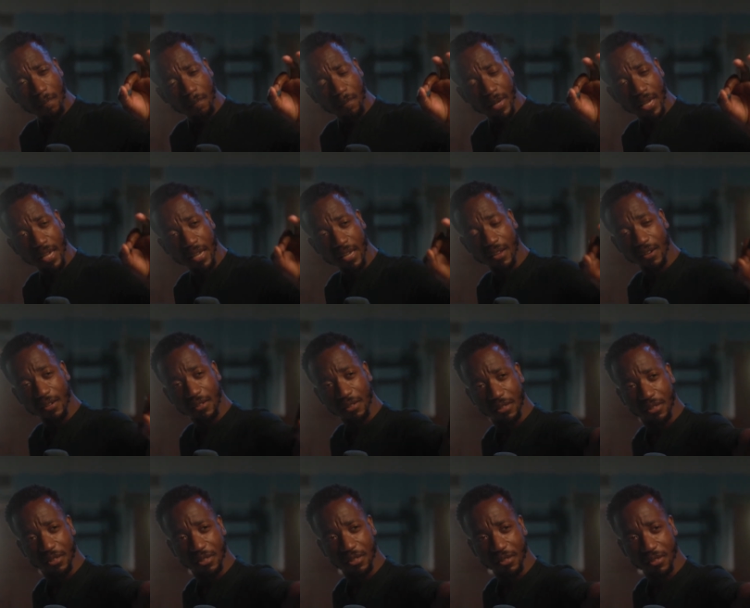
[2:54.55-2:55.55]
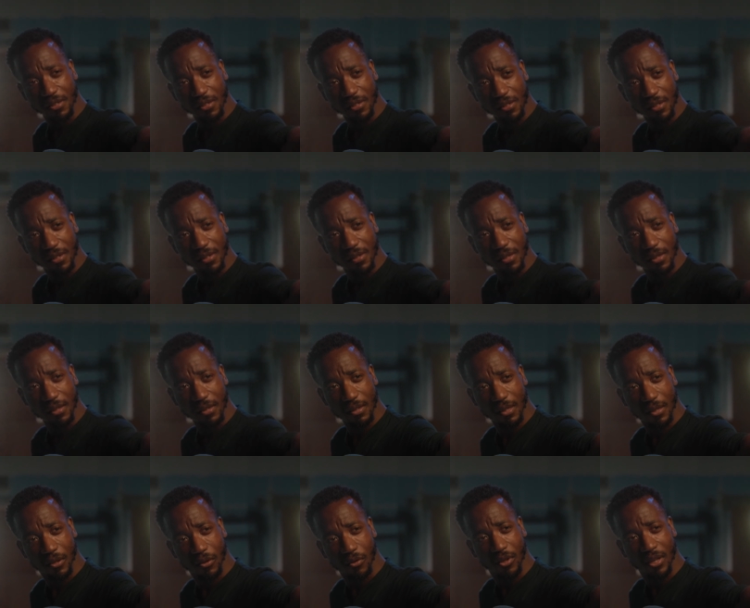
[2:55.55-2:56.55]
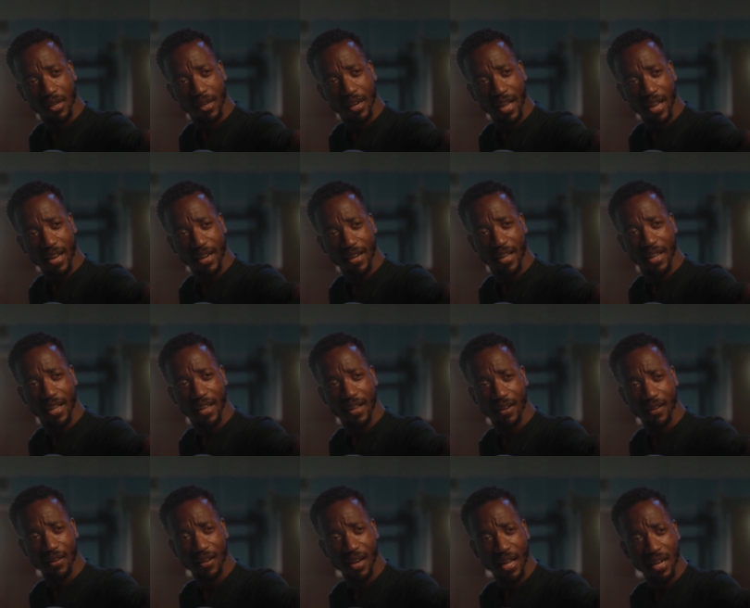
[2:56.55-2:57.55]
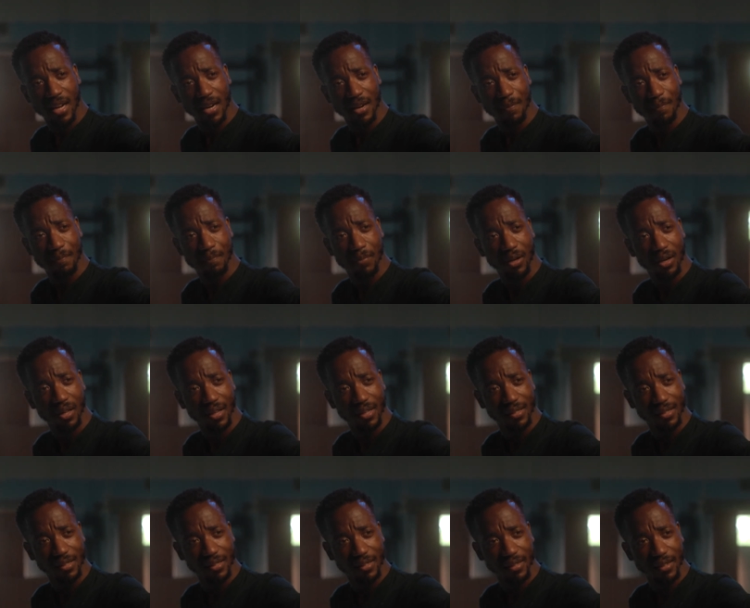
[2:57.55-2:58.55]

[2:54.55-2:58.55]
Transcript: pierced through the night air like a bullet.